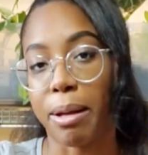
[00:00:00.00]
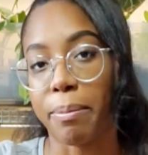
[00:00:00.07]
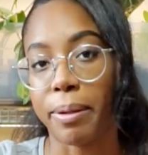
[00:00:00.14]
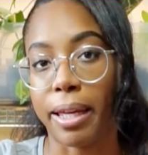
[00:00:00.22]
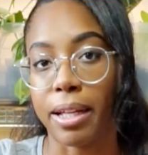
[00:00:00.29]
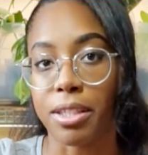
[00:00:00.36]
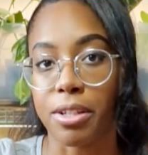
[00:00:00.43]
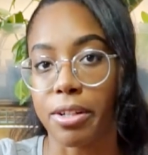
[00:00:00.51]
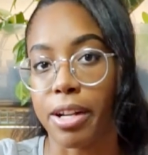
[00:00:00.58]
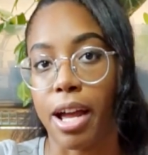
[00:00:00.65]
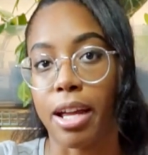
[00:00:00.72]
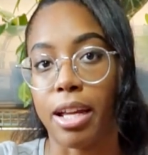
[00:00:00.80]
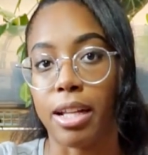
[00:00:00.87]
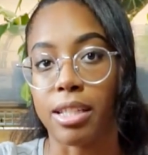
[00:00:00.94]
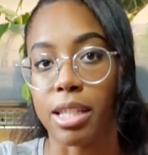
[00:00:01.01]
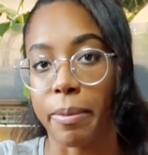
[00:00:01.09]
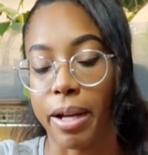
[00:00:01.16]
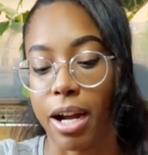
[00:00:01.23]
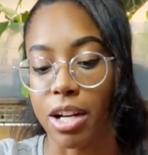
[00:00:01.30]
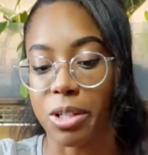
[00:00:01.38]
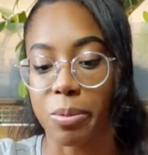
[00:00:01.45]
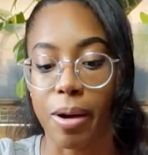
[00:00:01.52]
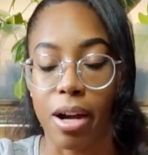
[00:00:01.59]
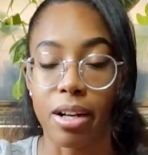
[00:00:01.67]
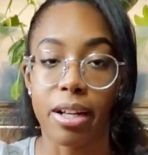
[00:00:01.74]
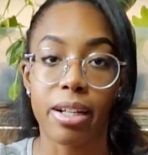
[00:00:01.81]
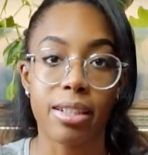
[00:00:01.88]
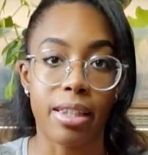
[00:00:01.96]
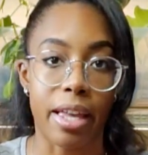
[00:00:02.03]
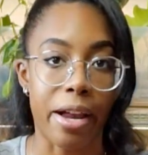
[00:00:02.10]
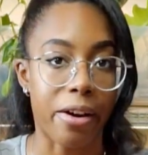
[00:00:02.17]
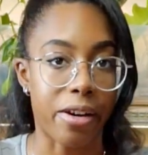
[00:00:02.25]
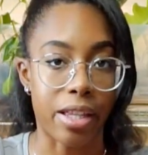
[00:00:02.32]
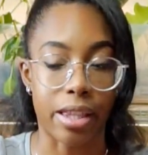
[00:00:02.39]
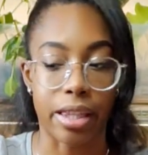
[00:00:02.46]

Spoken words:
plants are not in semi-hydroponics, they're in